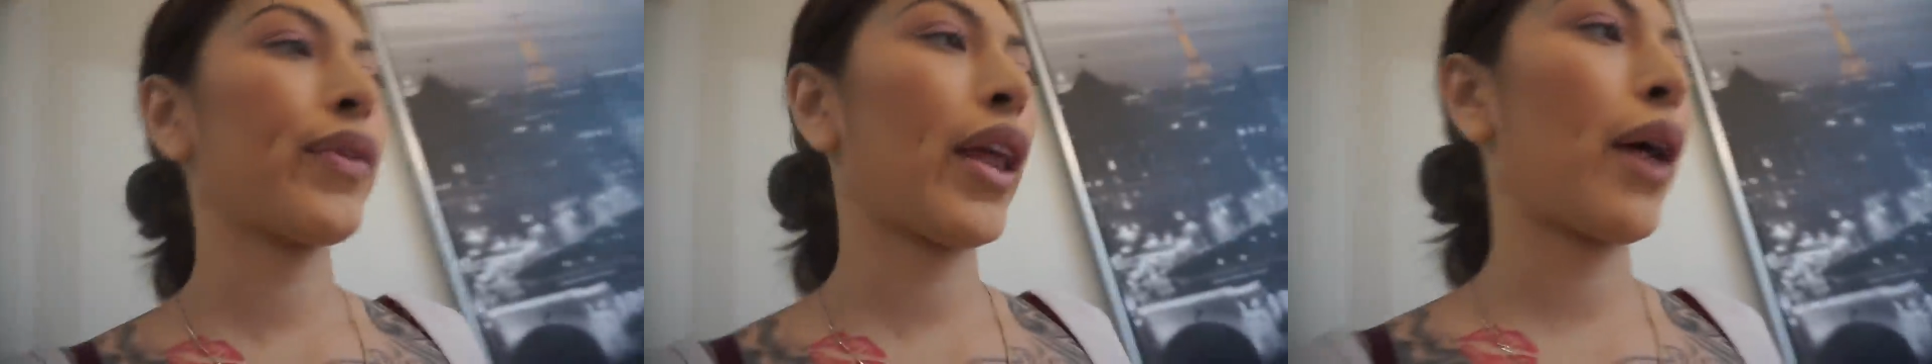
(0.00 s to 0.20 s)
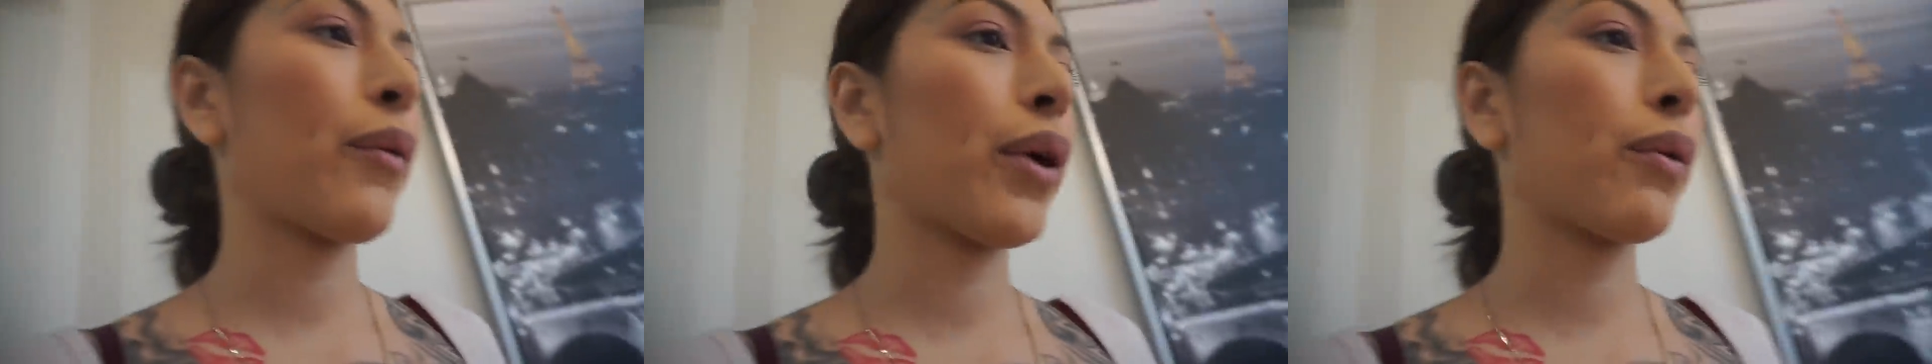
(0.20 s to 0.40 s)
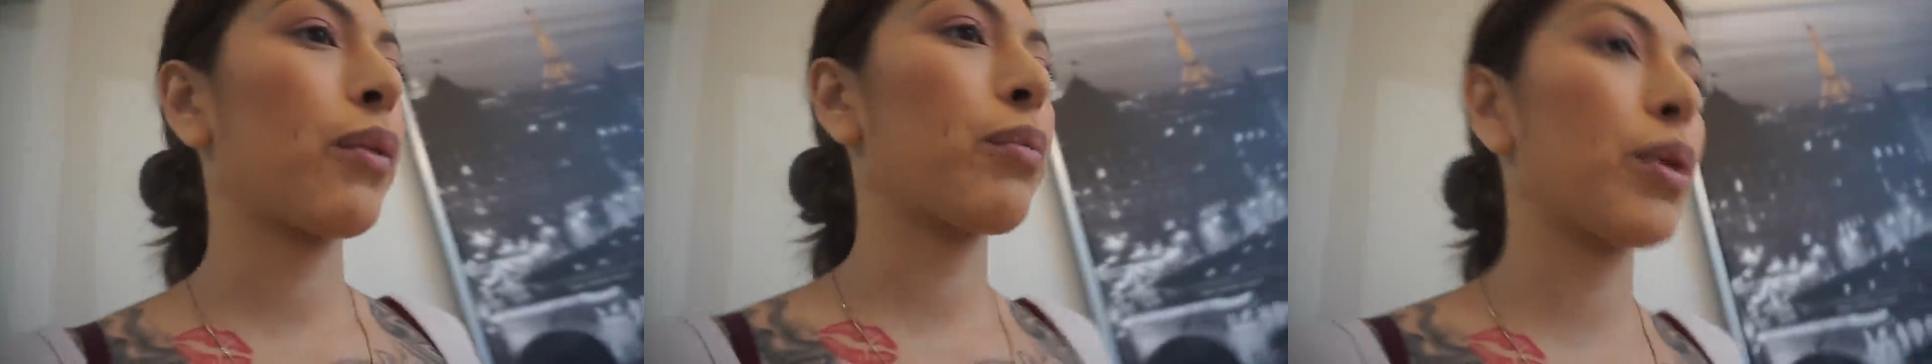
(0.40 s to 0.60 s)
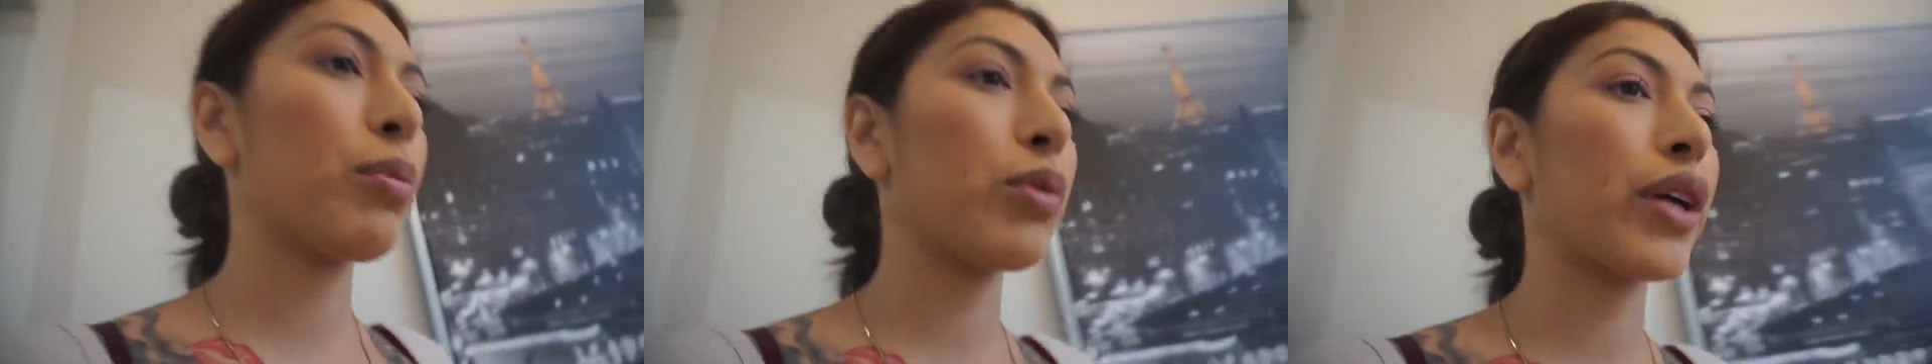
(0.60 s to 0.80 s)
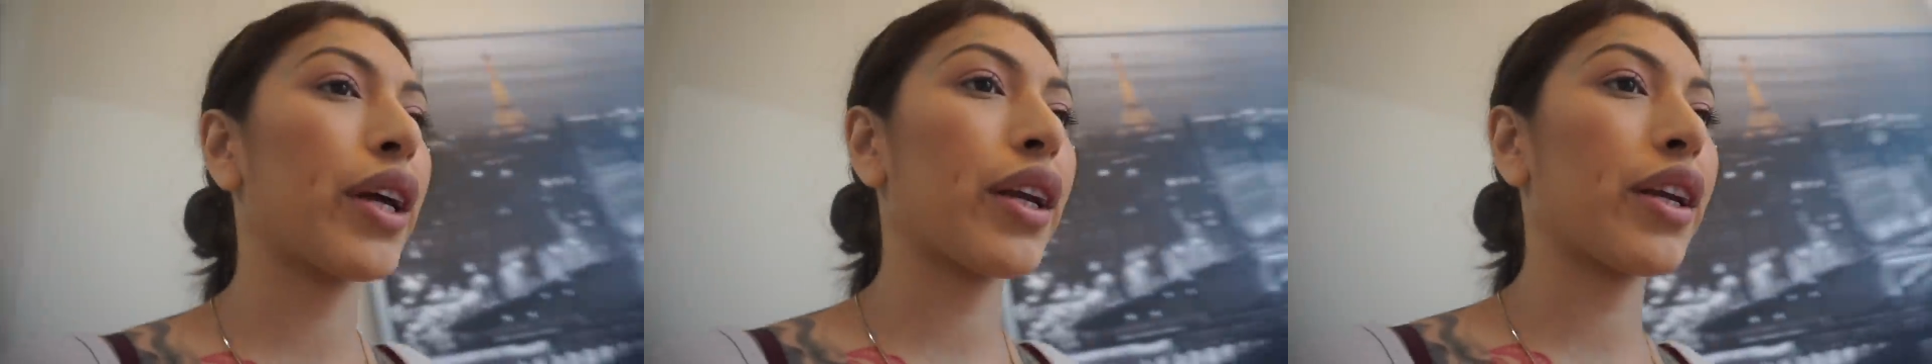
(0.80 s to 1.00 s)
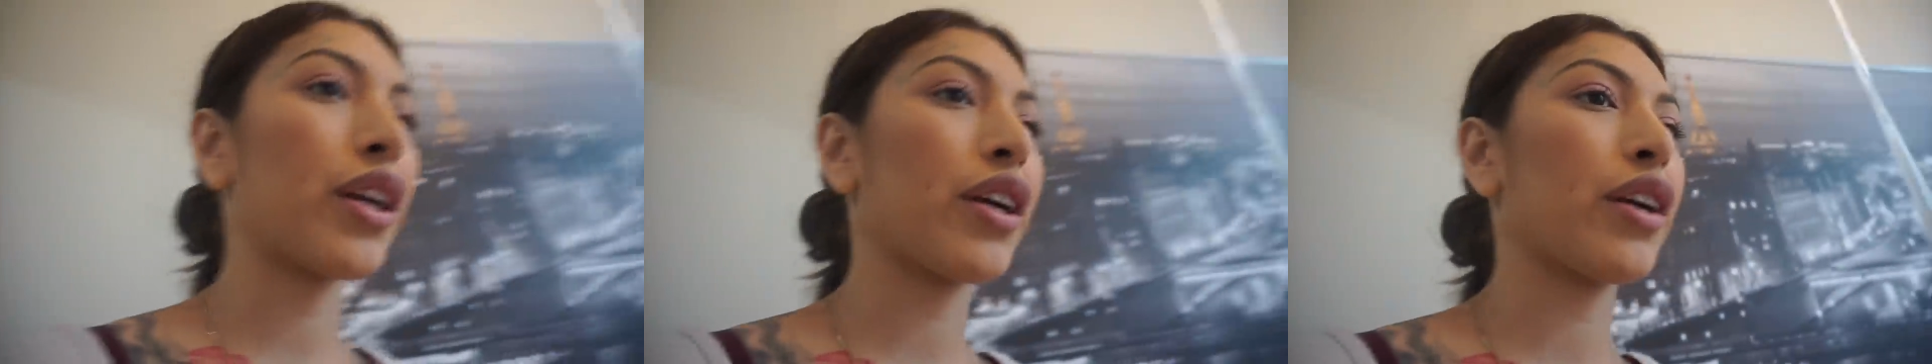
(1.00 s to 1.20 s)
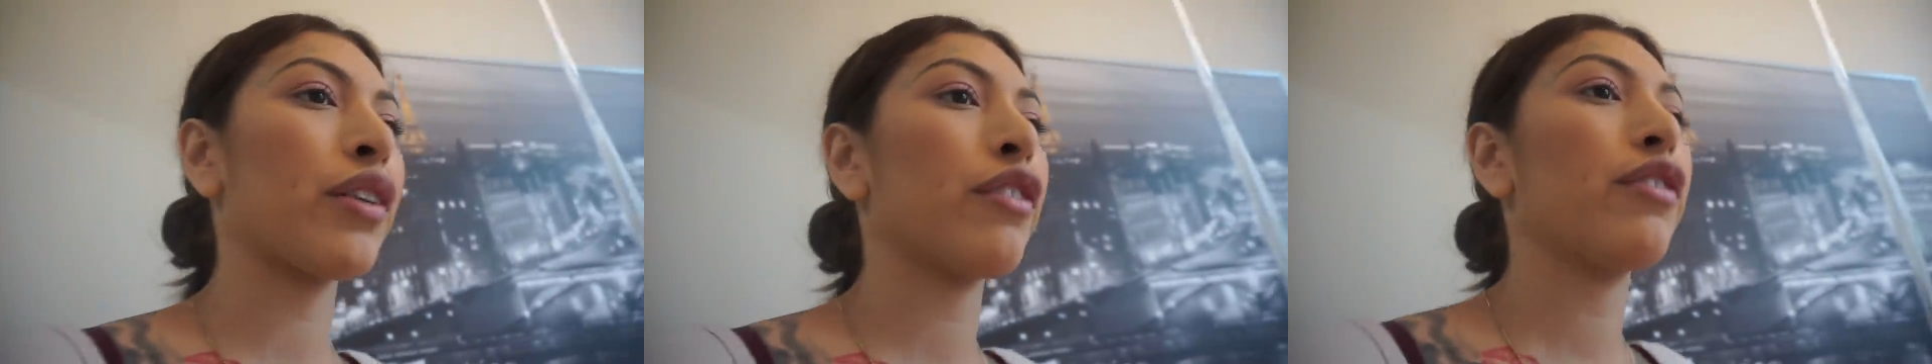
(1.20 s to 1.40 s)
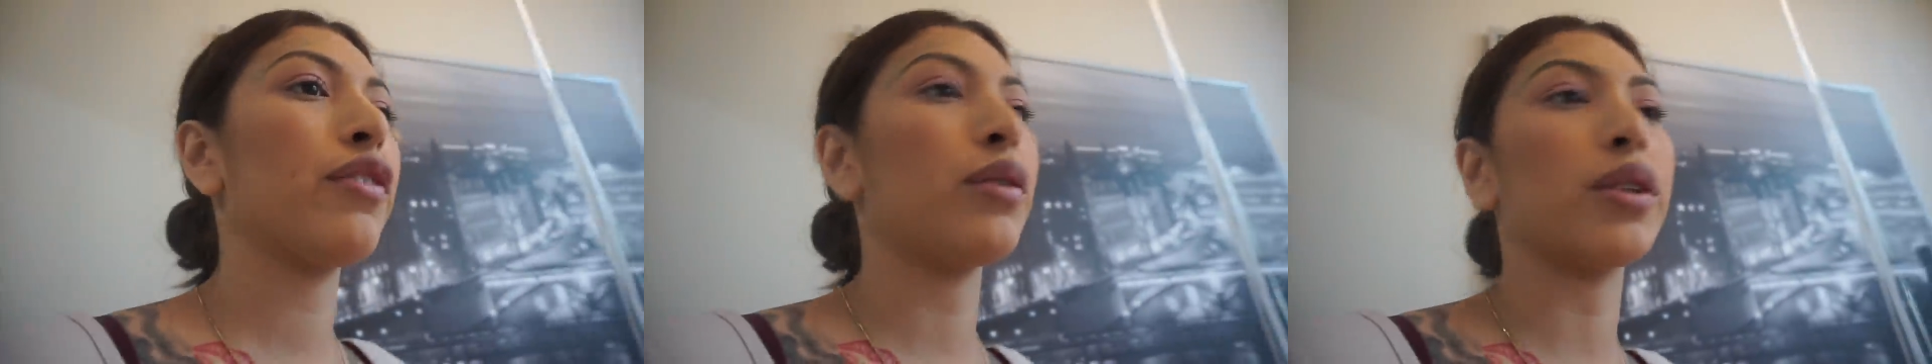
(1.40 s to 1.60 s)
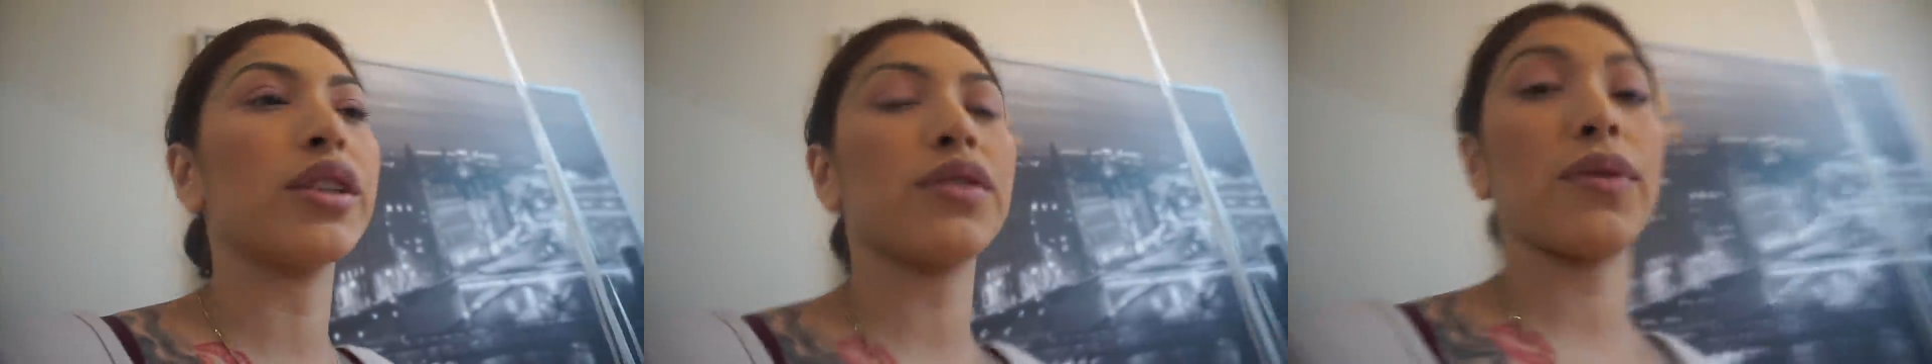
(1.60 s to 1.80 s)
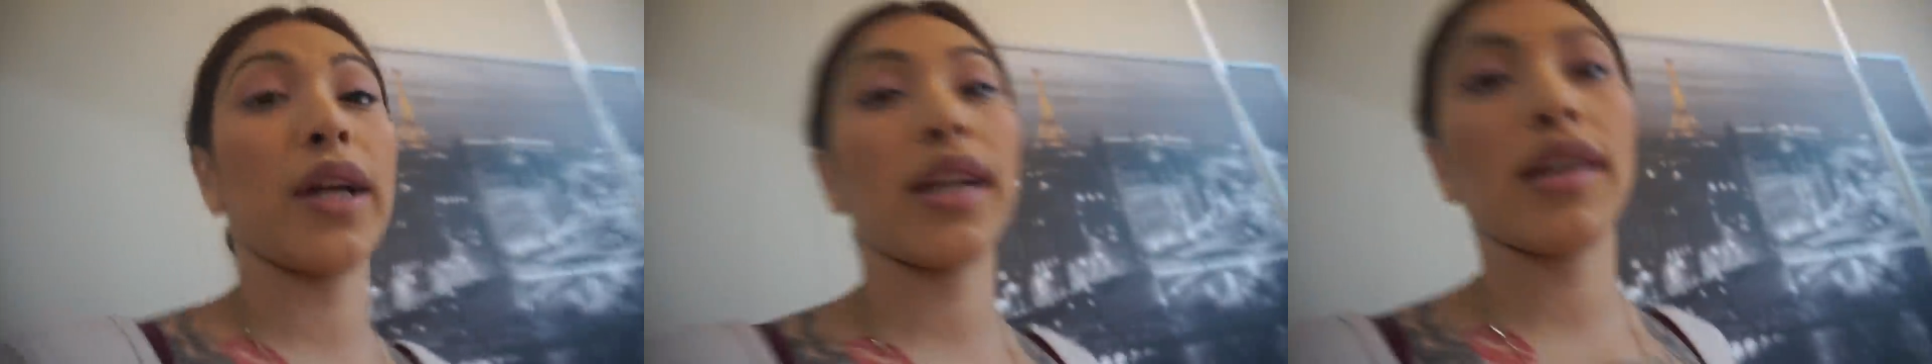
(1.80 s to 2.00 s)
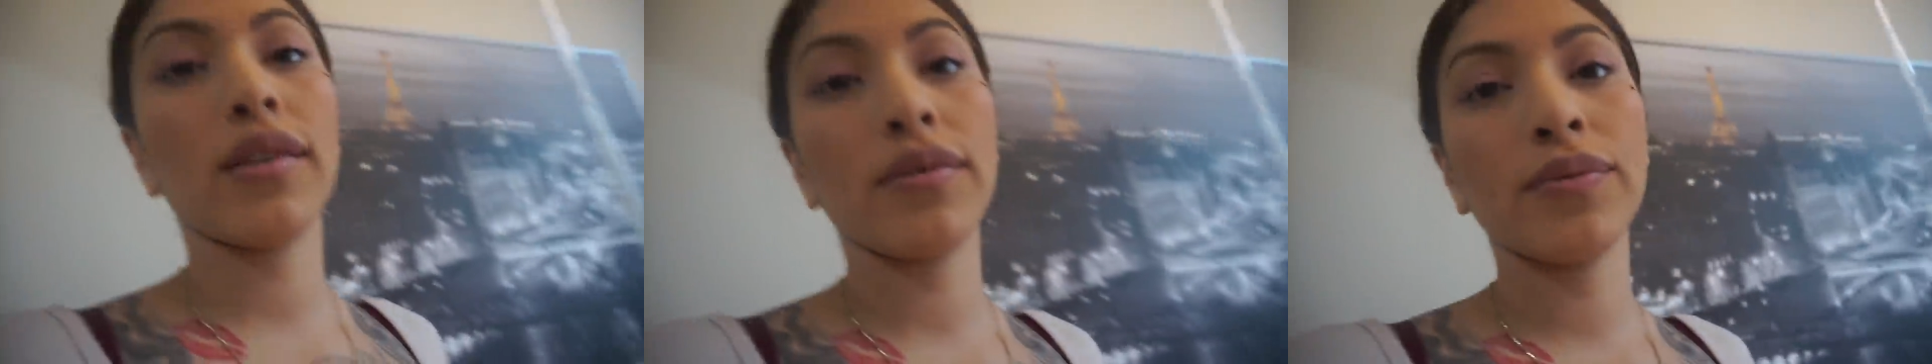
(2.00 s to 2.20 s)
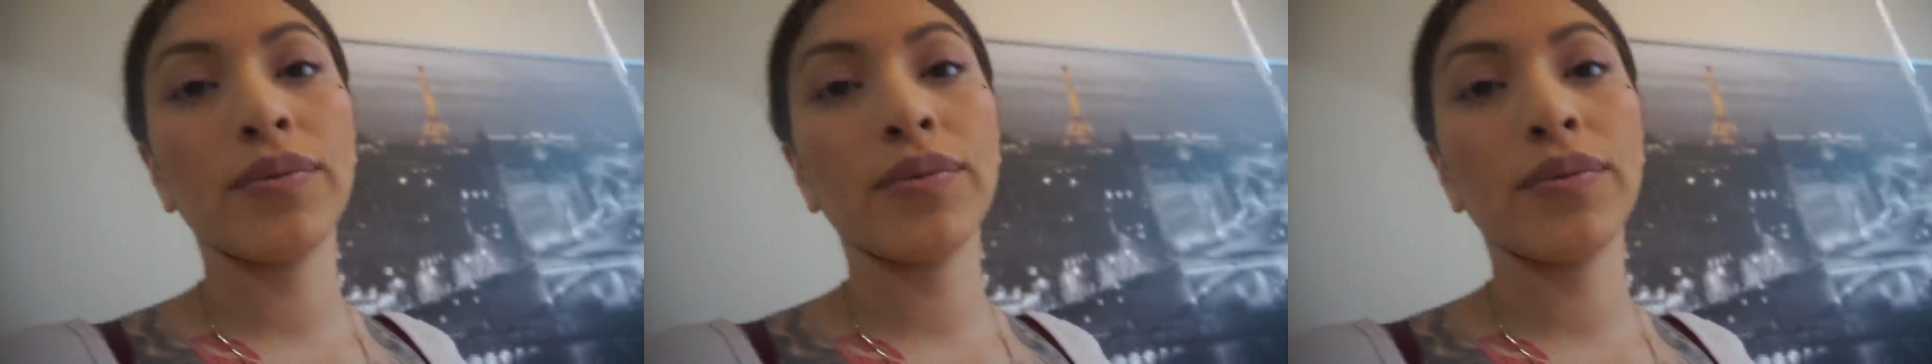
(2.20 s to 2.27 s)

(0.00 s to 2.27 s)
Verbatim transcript: That way, when people get here, food is ready.